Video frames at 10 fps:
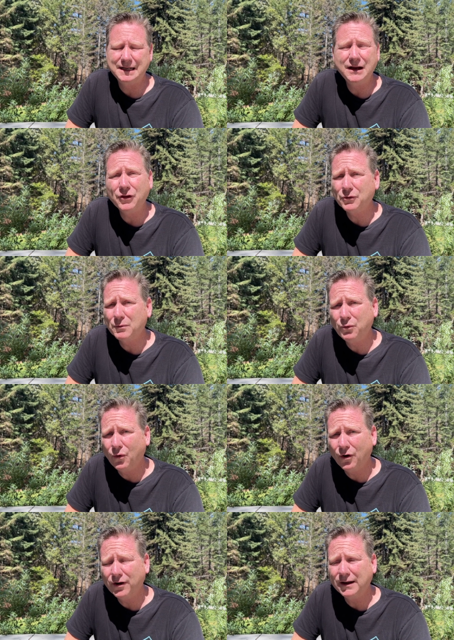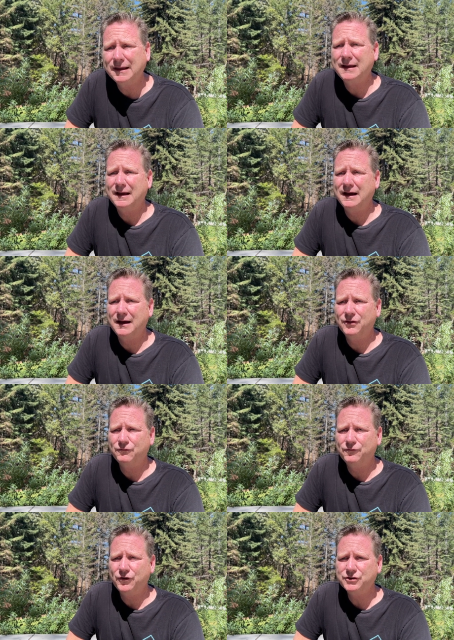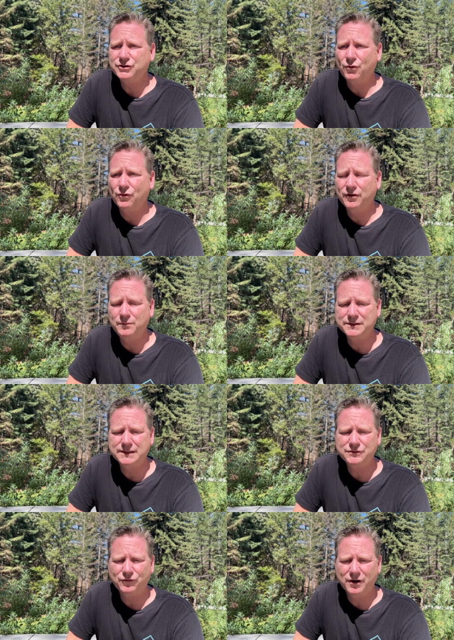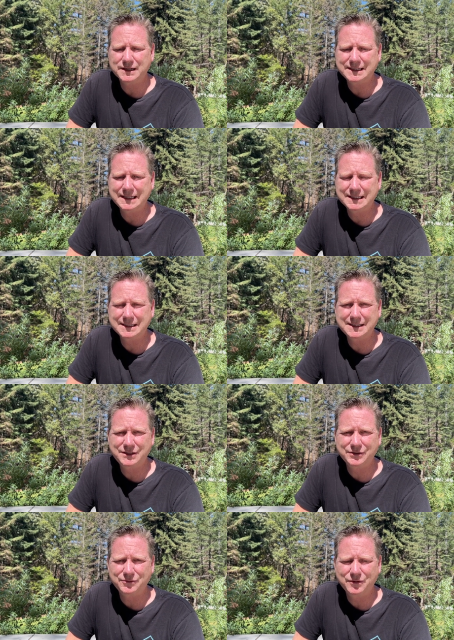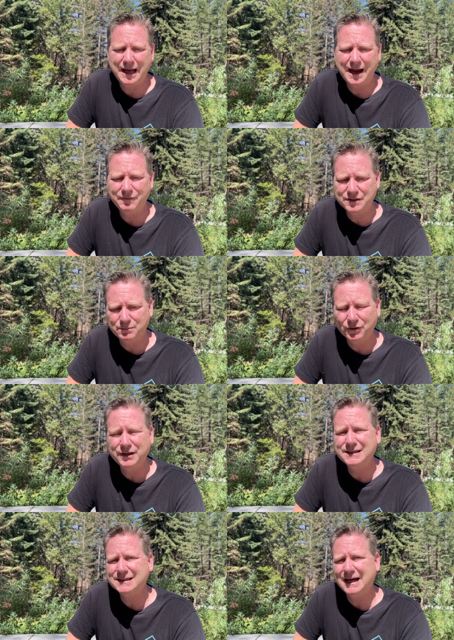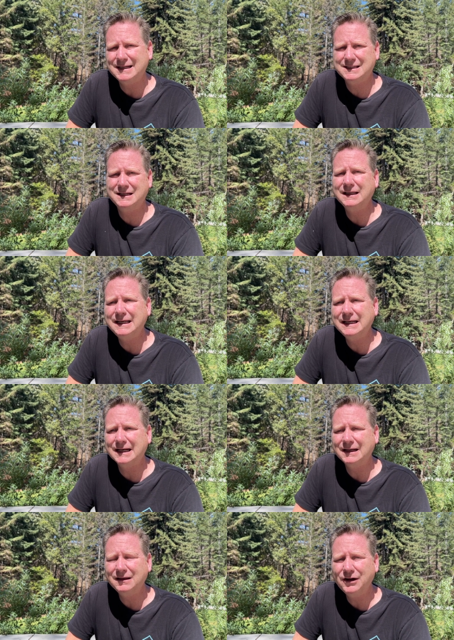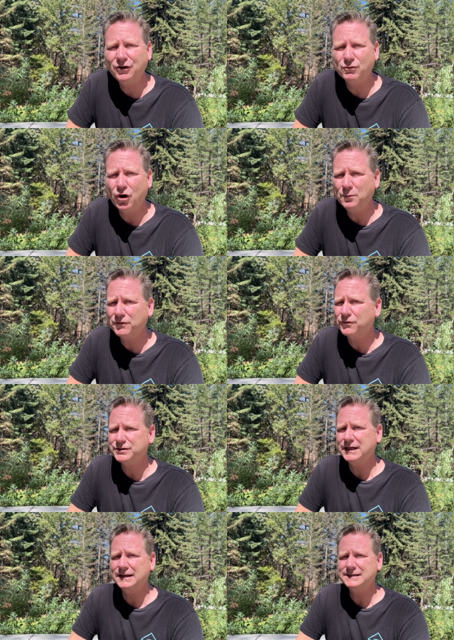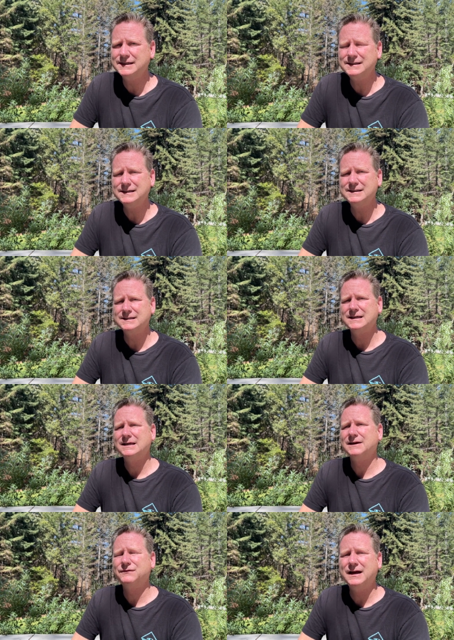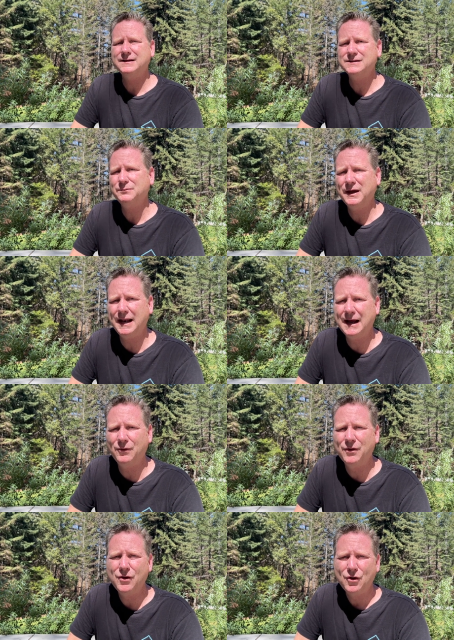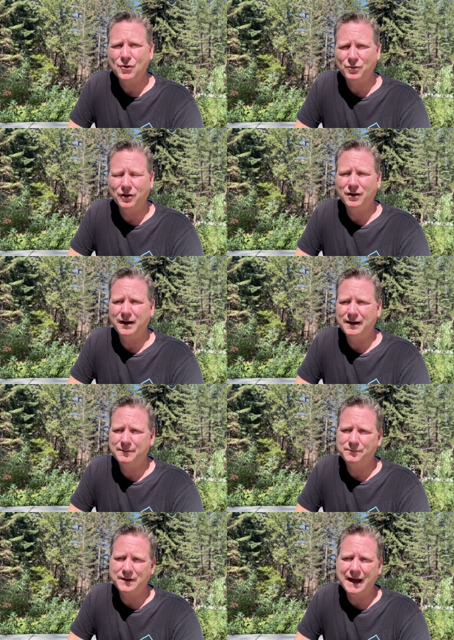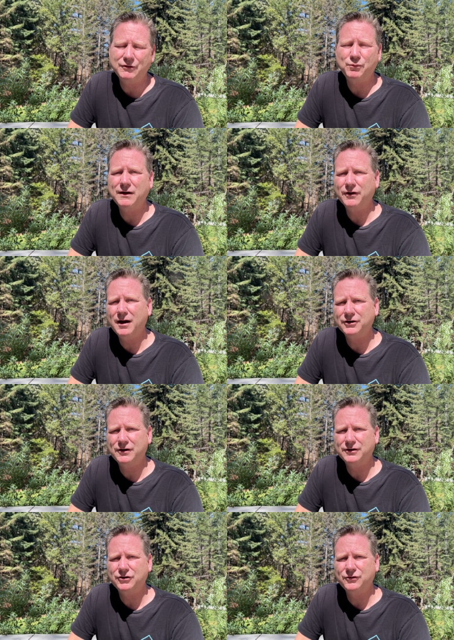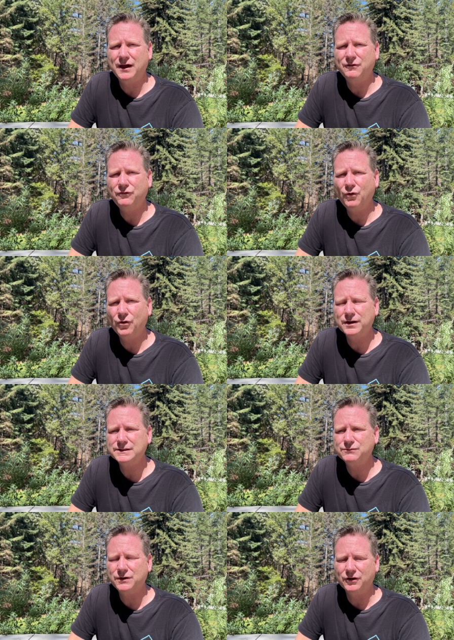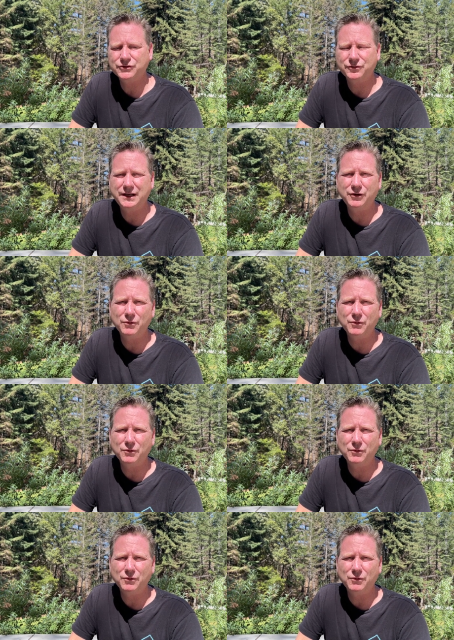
another report, uh, the first order of business for us is to have these building sites cleaned and cleared. We're hoping for state assistance. If that doesn't pan out, We'll uh, have a private contractor do that for us. We also need to